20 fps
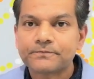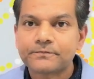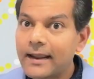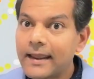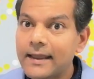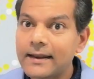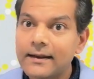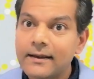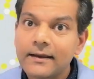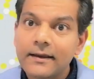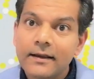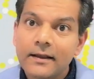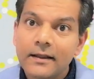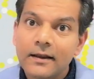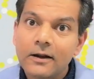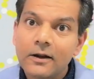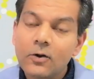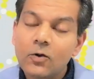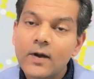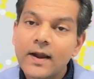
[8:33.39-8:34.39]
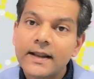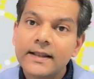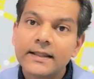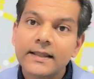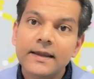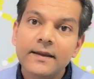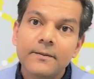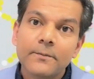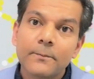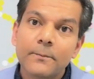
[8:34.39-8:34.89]
Again, look at
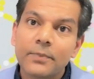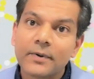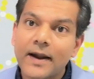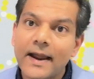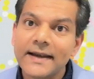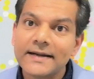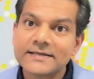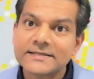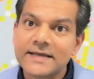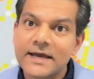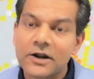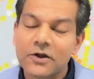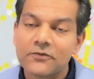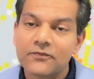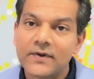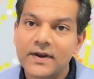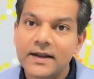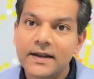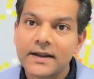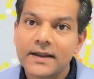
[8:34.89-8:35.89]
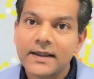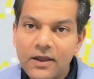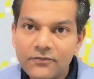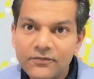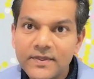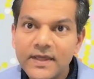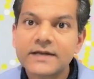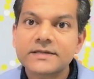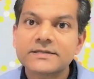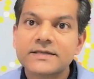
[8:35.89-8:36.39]
the bright side of it.
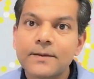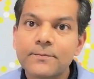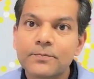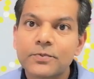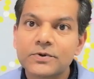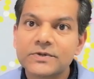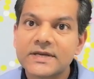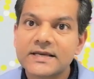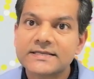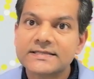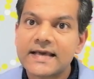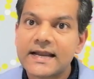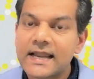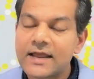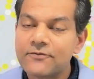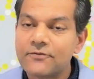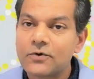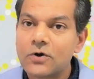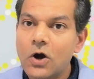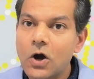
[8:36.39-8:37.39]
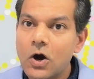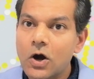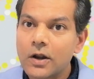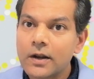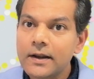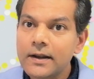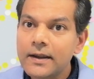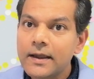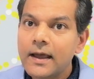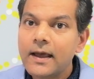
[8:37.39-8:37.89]
If there are some projects that have
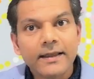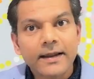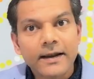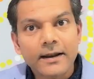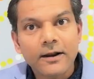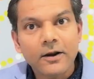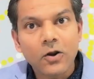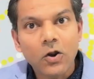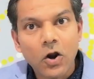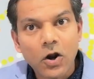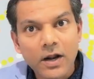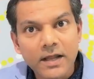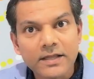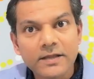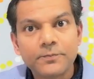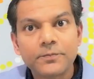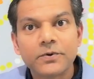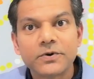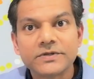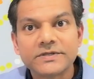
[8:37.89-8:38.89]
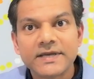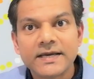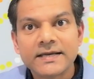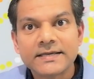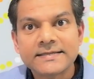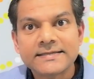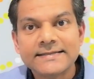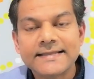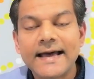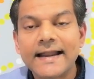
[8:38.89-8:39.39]
gone, there are a lot of other
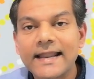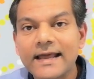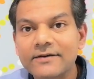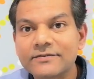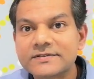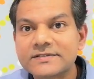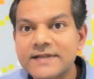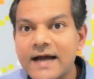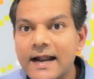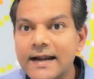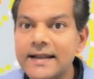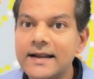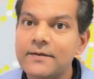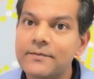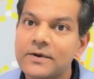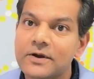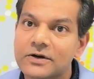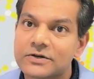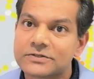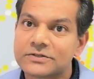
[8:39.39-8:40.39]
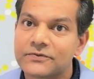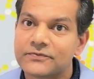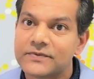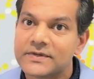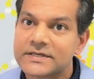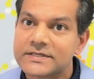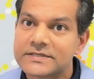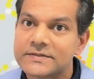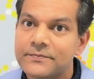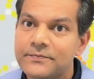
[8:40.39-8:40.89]
projects that have started because of
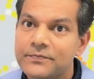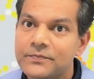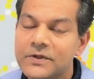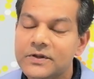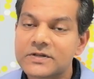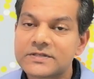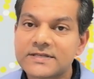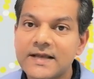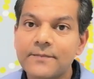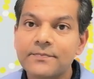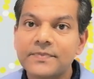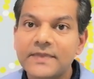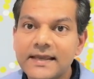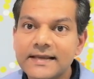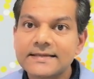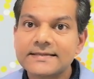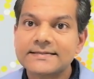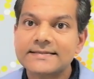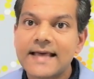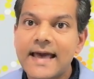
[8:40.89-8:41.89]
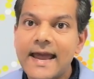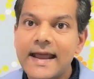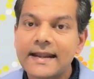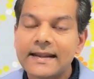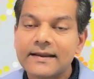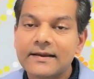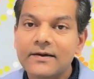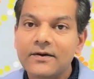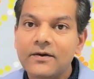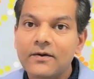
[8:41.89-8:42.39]
this. You know, some things
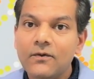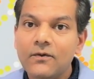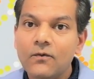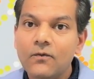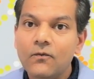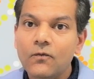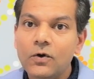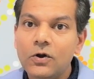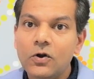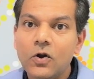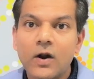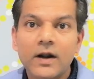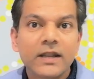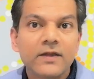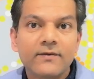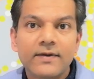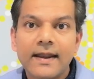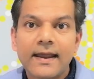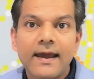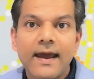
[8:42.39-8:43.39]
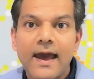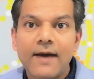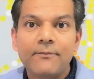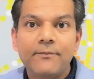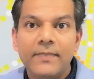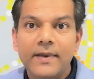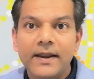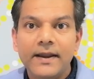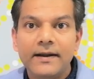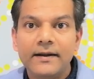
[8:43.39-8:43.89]
that would not even have
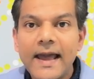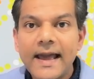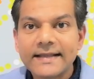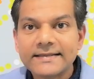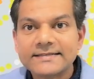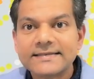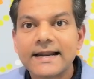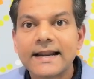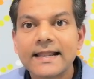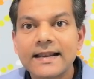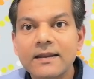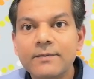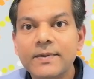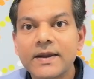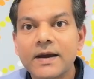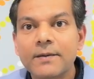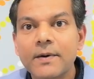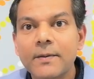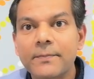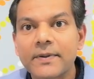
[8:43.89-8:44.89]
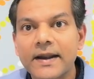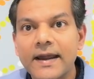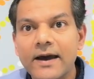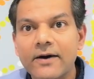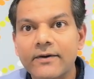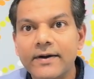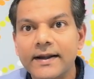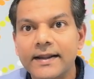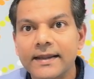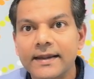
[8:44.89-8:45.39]
happened had suddenly become a
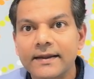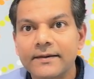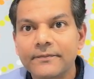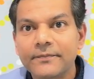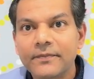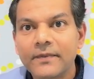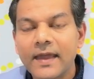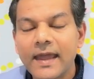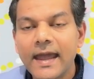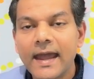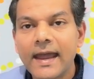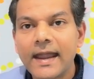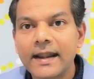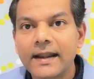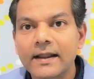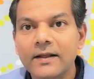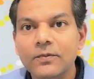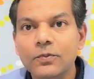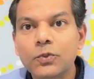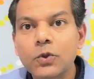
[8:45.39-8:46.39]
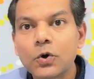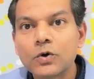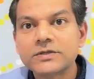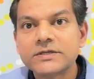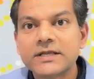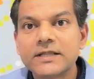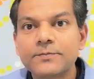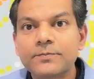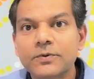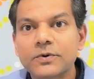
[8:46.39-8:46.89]
priority. And those
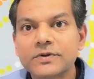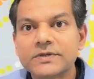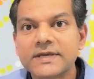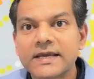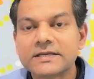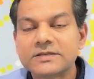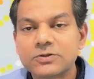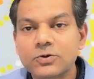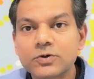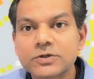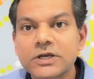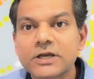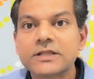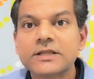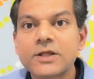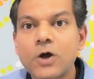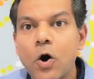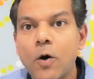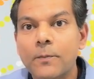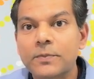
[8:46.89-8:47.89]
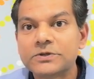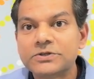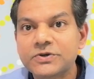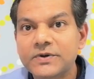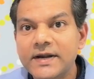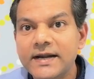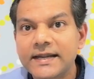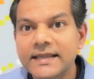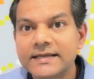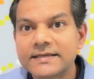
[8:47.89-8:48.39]
are the projects, those are the
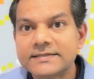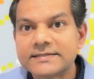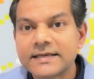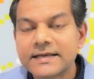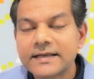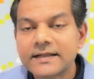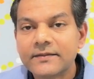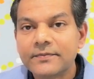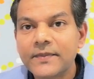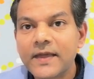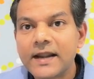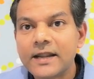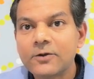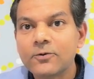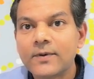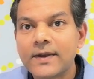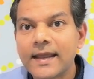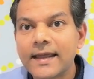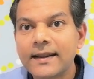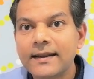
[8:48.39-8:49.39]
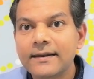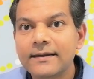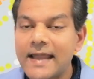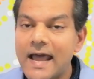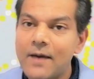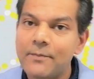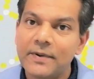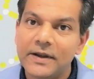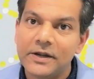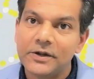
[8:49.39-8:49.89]
opportunities that you can
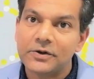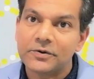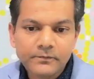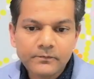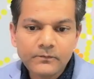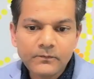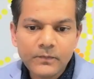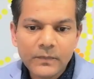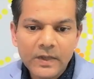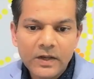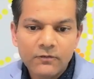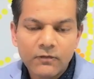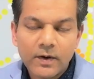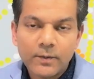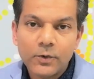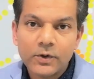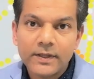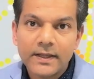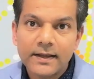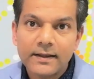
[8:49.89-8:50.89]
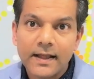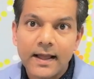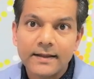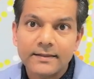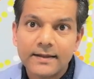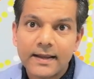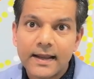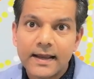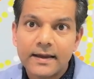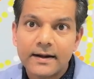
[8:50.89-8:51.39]
tap into. One more thing, I
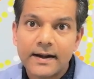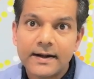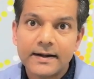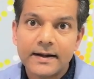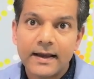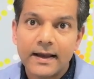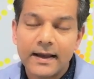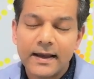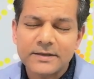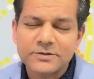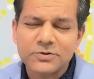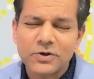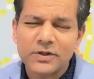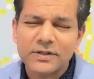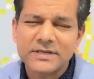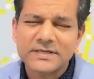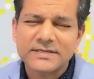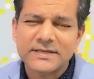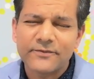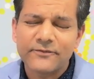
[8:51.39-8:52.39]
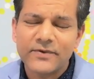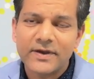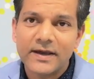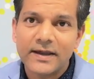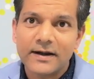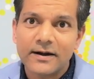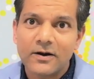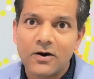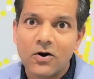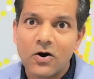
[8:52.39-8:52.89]
think I read, I saw this
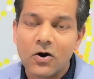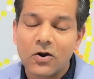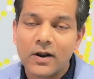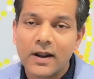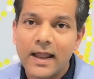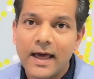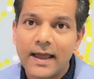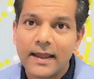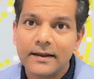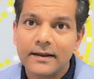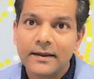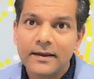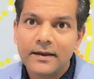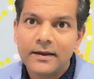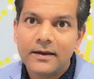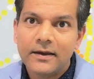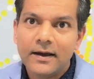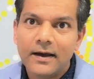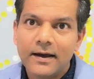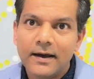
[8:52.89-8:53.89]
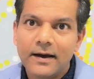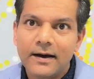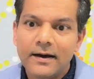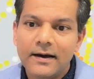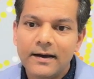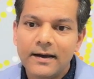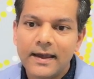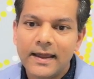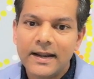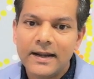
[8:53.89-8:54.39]
somewhere online,
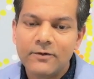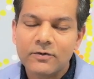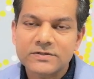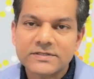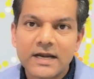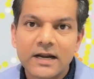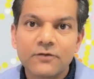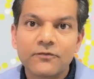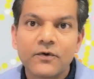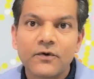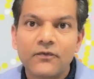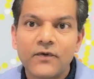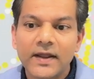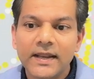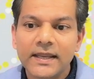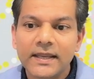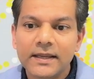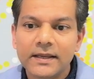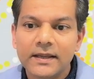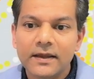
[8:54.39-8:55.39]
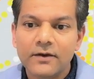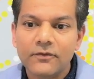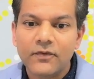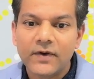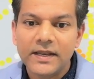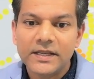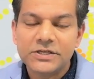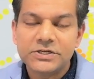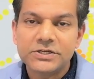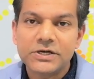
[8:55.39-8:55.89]
and it was kind of a
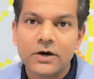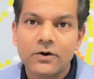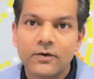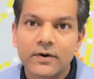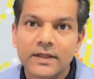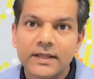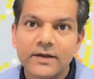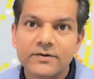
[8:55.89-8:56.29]
funny joke.